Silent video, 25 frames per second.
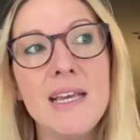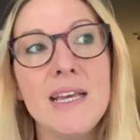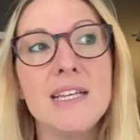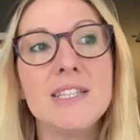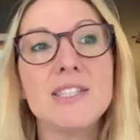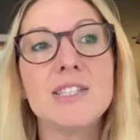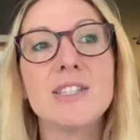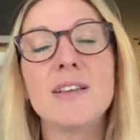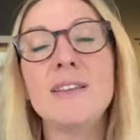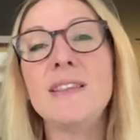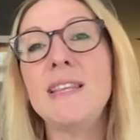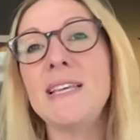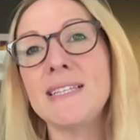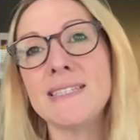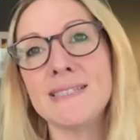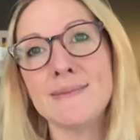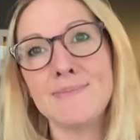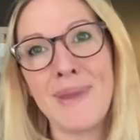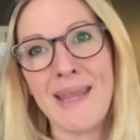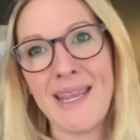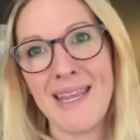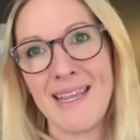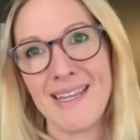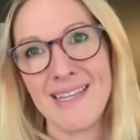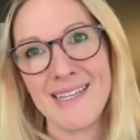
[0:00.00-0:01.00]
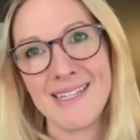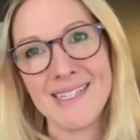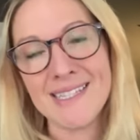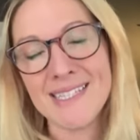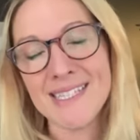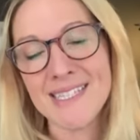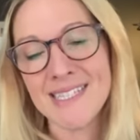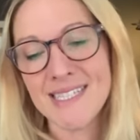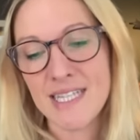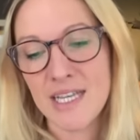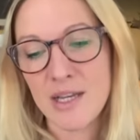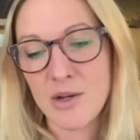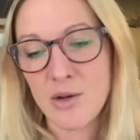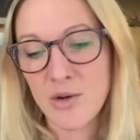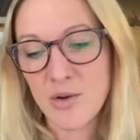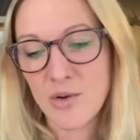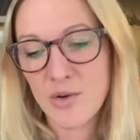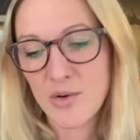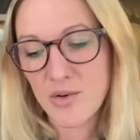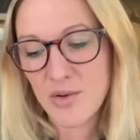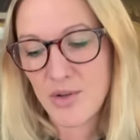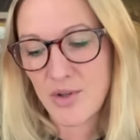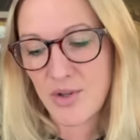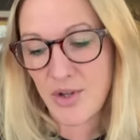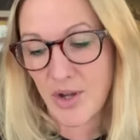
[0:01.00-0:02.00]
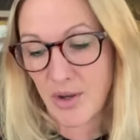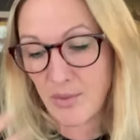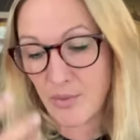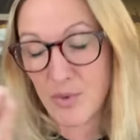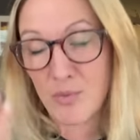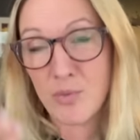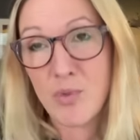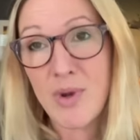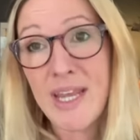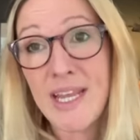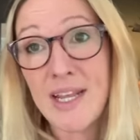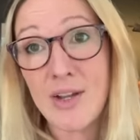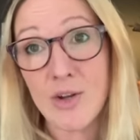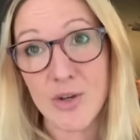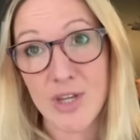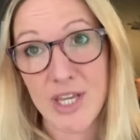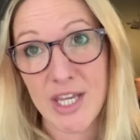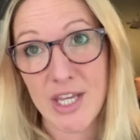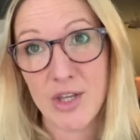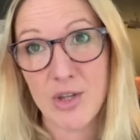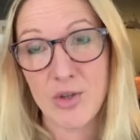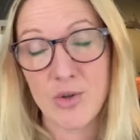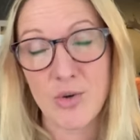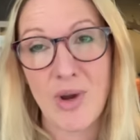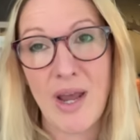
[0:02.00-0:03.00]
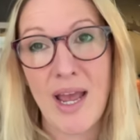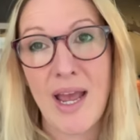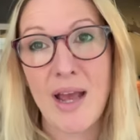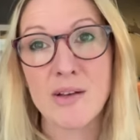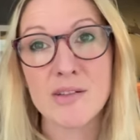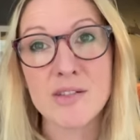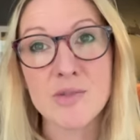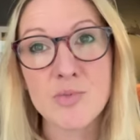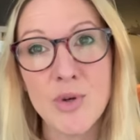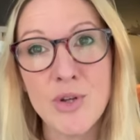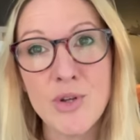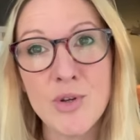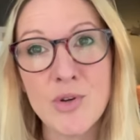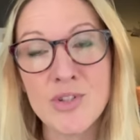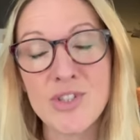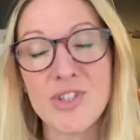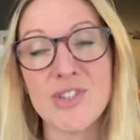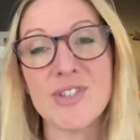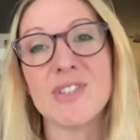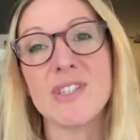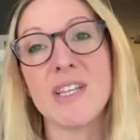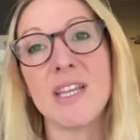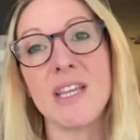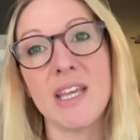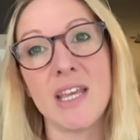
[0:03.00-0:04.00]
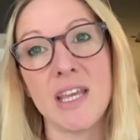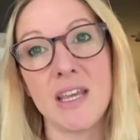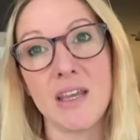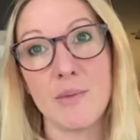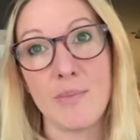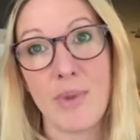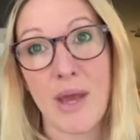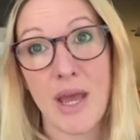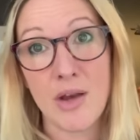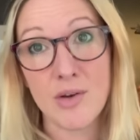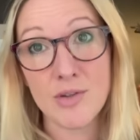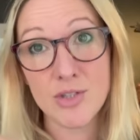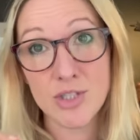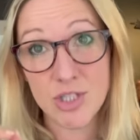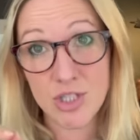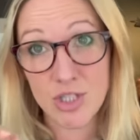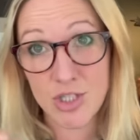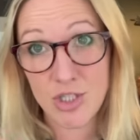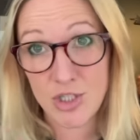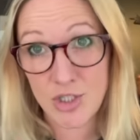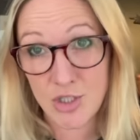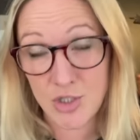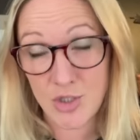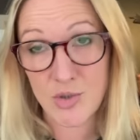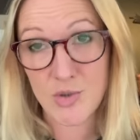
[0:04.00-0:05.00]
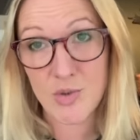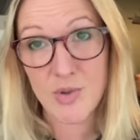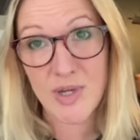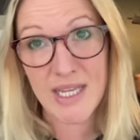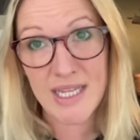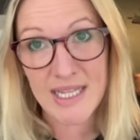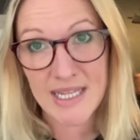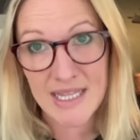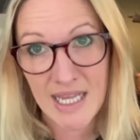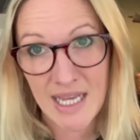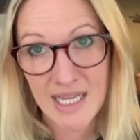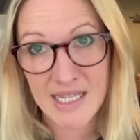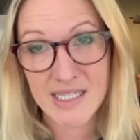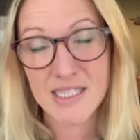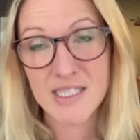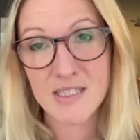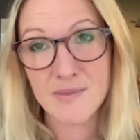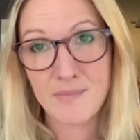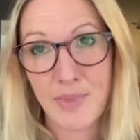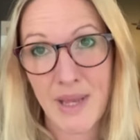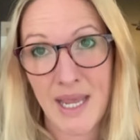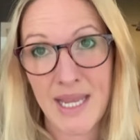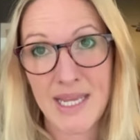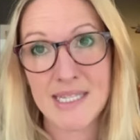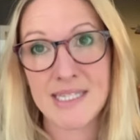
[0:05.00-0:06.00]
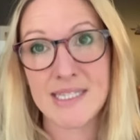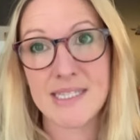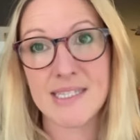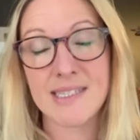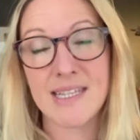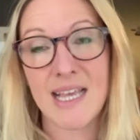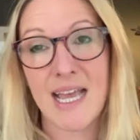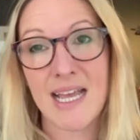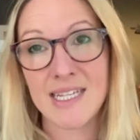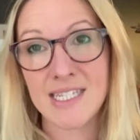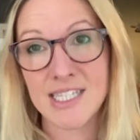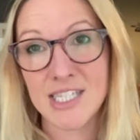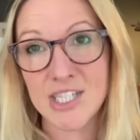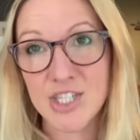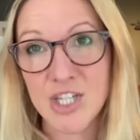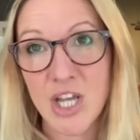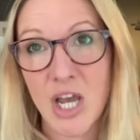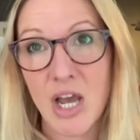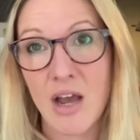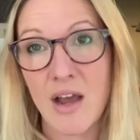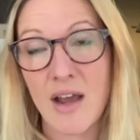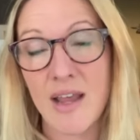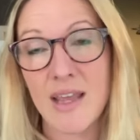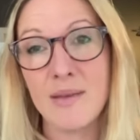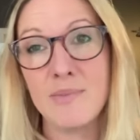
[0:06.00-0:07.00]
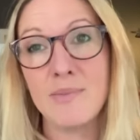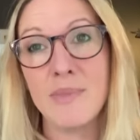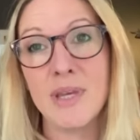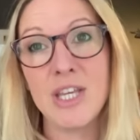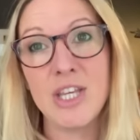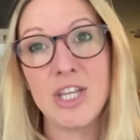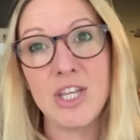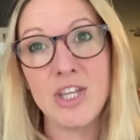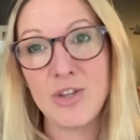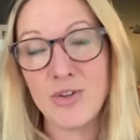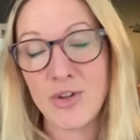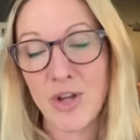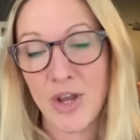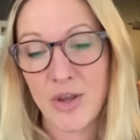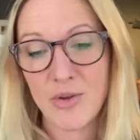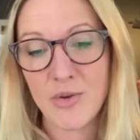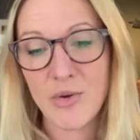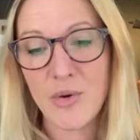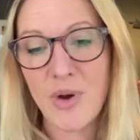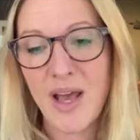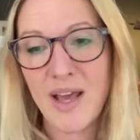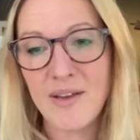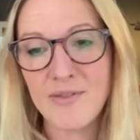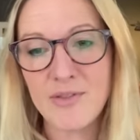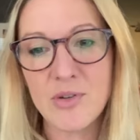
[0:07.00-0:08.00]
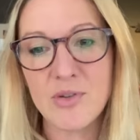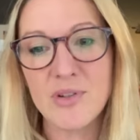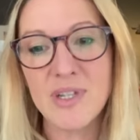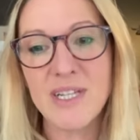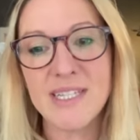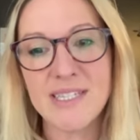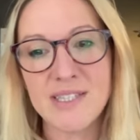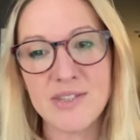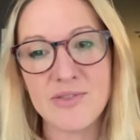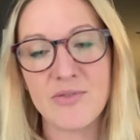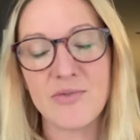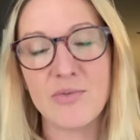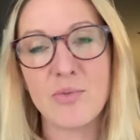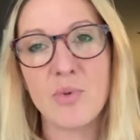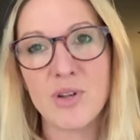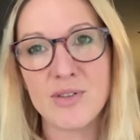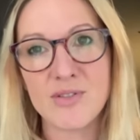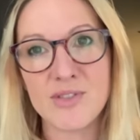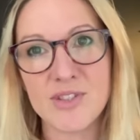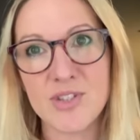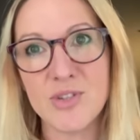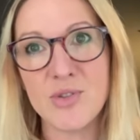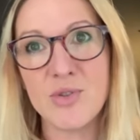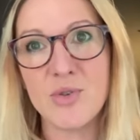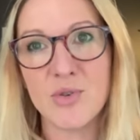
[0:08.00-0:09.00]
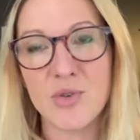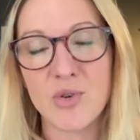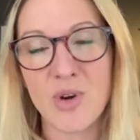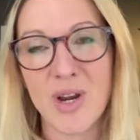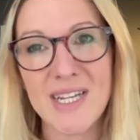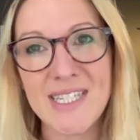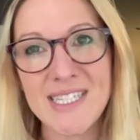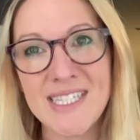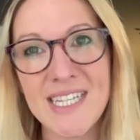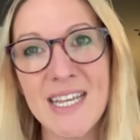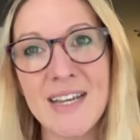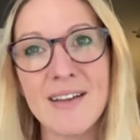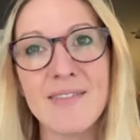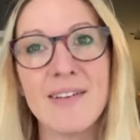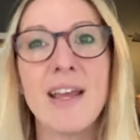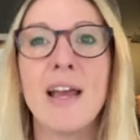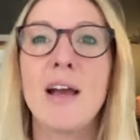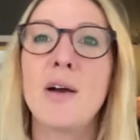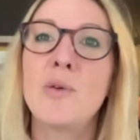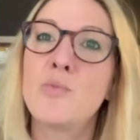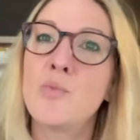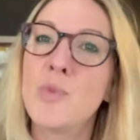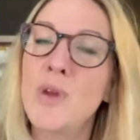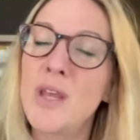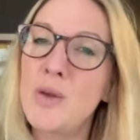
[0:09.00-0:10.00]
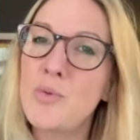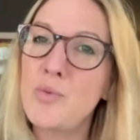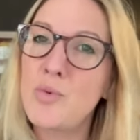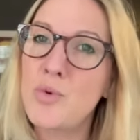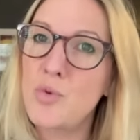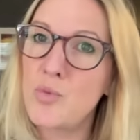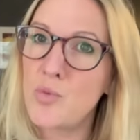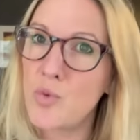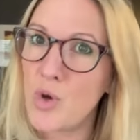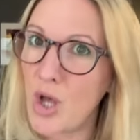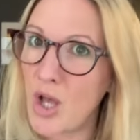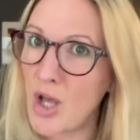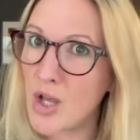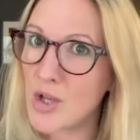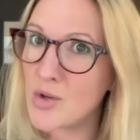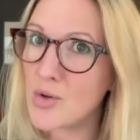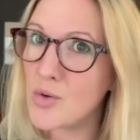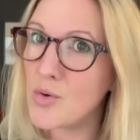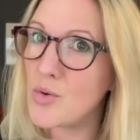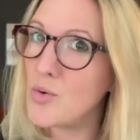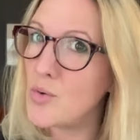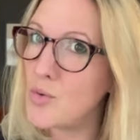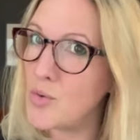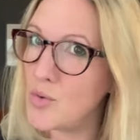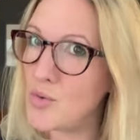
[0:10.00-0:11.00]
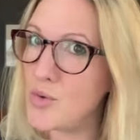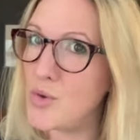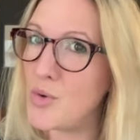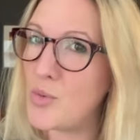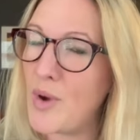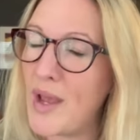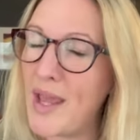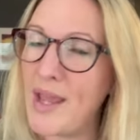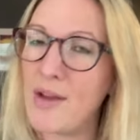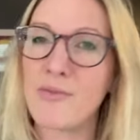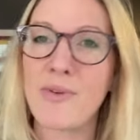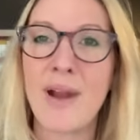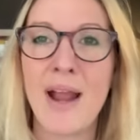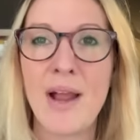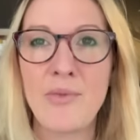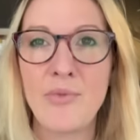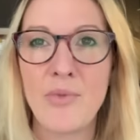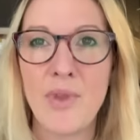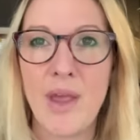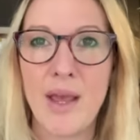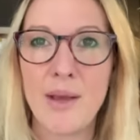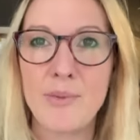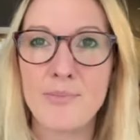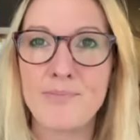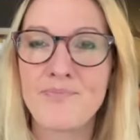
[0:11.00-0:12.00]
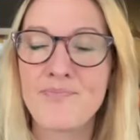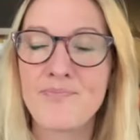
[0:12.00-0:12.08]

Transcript: So this means that, when we're looking at your house, we're not just thinking about you in that space and time. You'll have your list of wants and your criteria, and we will work all the way around that.